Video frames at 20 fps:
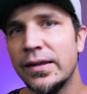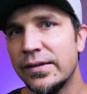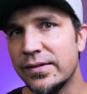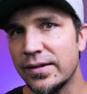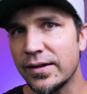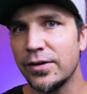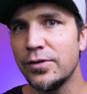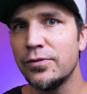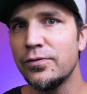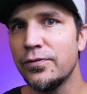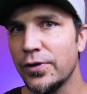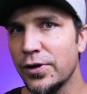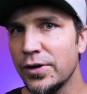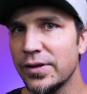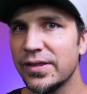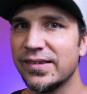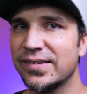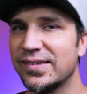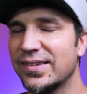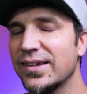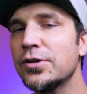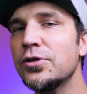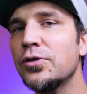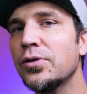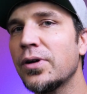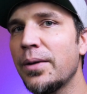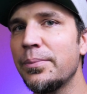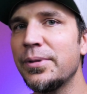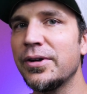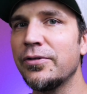to convert the
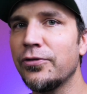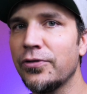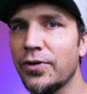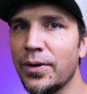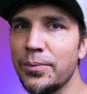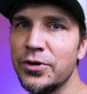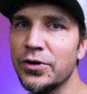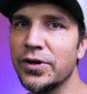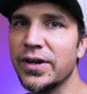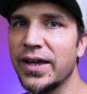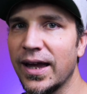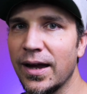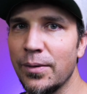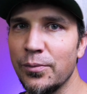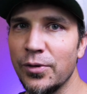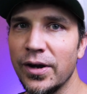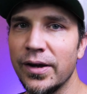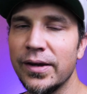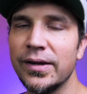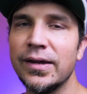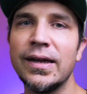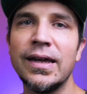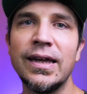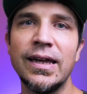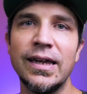signal coming from your camera